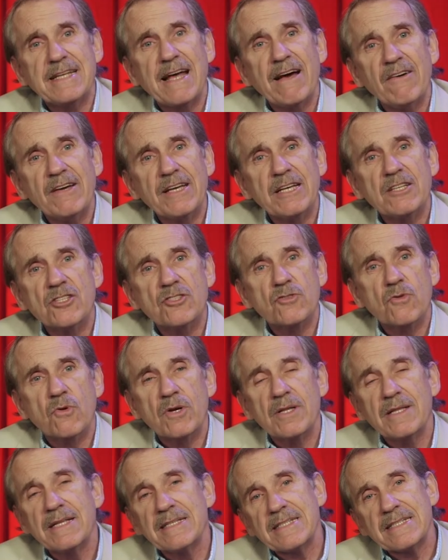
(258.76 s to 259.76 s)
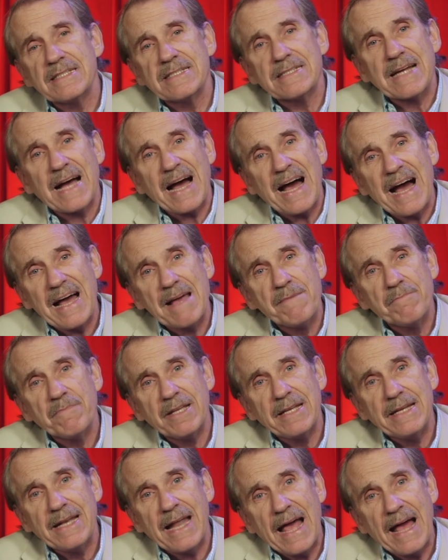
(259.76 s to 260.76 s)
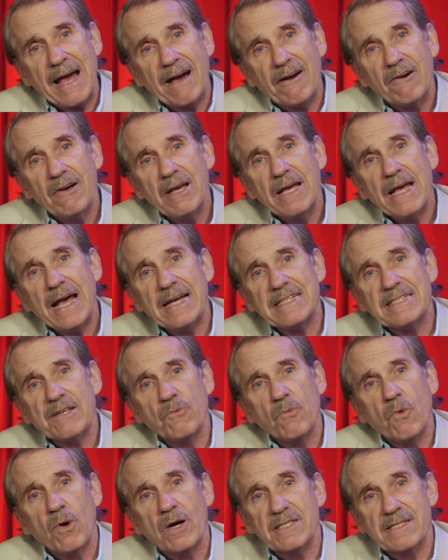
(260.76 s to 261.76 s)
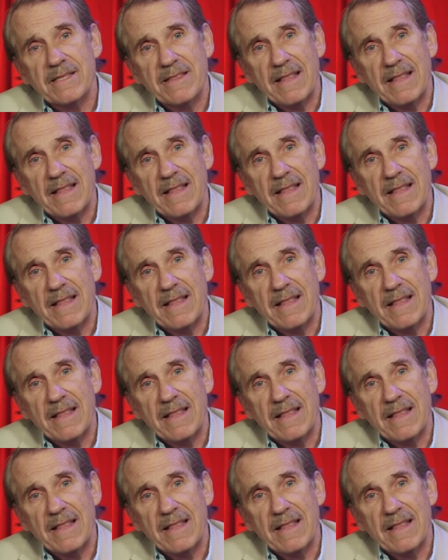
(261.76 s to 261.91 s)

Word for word: telling a story that's as timely now as it was